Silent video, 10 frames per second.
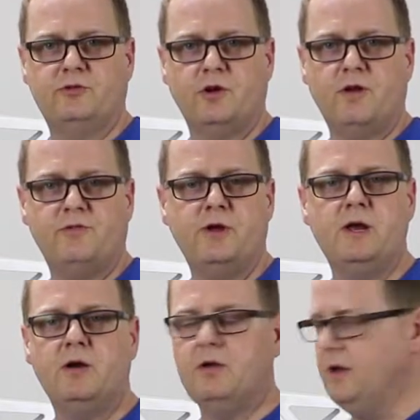to shut it off for
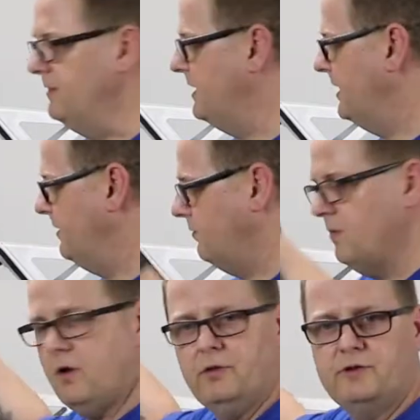here, and then
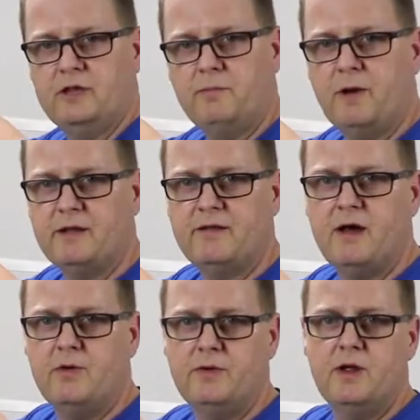I'll take the bike
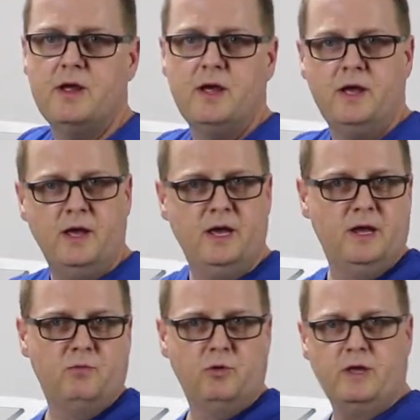down
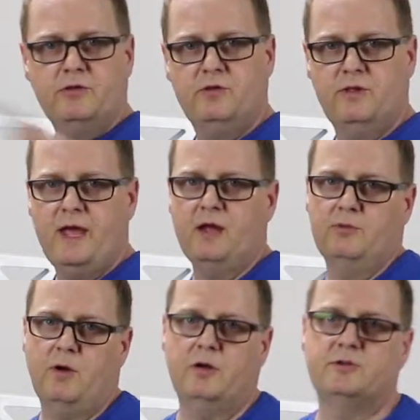and we'll get to the
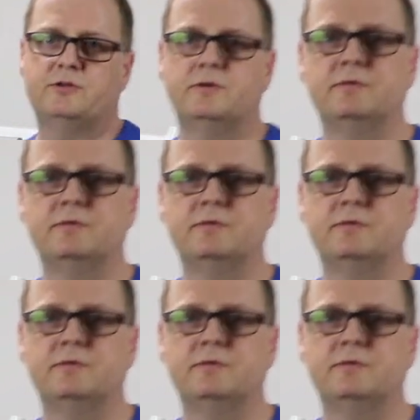handlebars.